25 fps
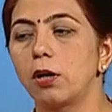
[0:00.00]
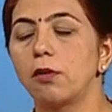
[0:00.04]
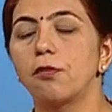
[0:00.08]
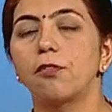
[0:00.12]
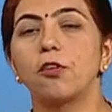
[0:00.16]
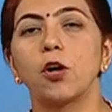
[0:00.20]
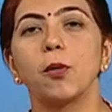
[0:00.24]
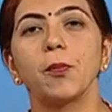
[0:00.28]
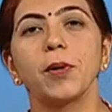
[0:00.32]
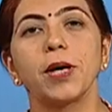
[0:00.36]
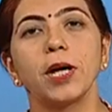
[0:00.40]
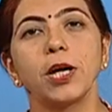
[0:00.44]

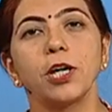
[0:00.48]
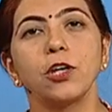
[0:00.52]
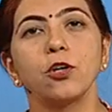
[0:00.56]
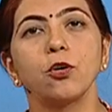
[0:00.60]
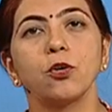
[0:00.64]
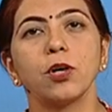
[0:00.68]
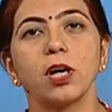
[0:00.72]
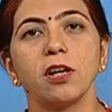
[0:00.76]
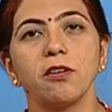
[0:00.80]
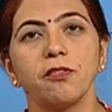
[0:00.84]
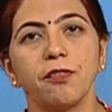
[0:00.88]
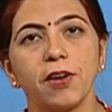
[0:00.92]
From here you
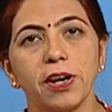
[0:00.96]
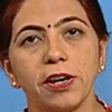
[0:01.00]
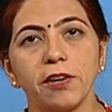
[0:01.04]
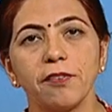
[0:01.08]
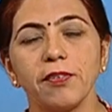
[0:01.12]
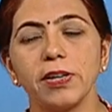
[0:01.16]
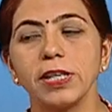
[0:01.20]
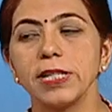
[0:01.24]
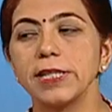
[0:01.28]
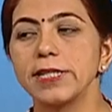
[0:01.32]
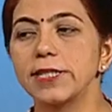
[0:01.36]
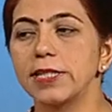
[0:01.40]
can very
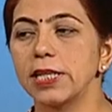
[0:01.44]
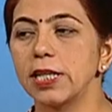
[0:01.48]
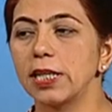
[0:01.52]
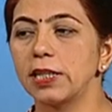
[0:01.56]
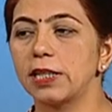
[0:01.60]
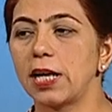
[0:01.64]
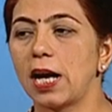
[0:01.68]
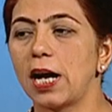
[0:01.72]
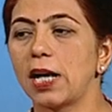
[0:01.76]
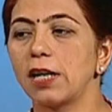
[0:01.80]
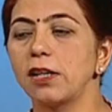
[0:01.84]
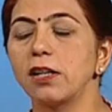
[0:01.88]
well see
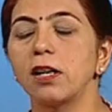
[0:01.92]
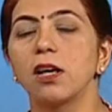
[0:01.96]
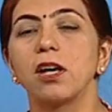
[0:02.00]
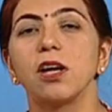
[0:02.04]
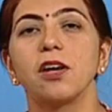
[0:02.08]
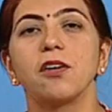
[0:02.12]
that